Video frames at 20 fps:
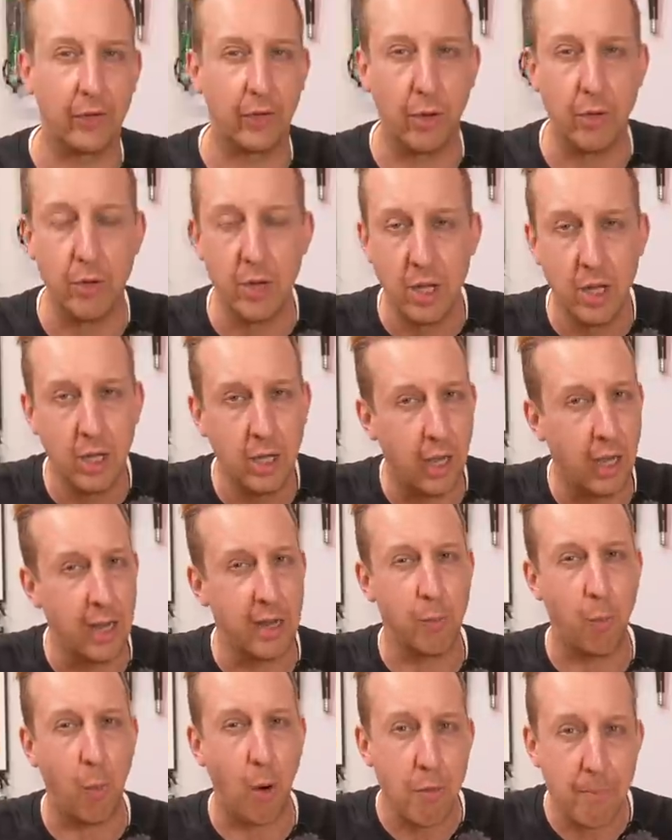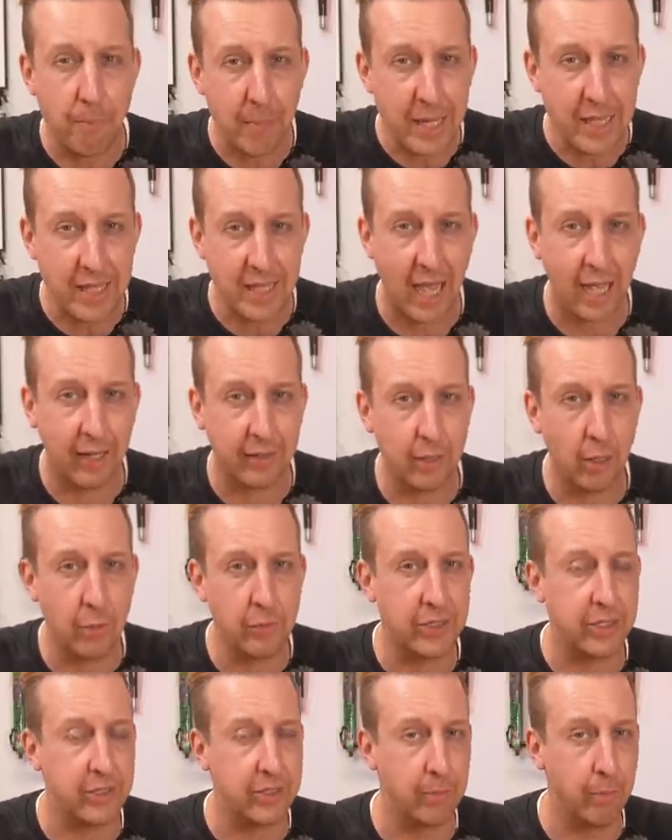So uh, it won't be that
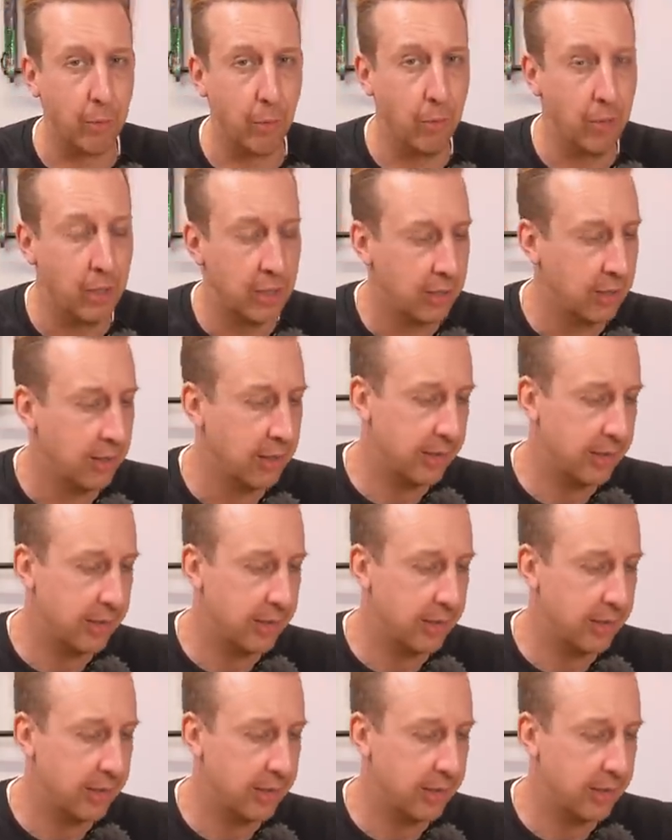noticeable.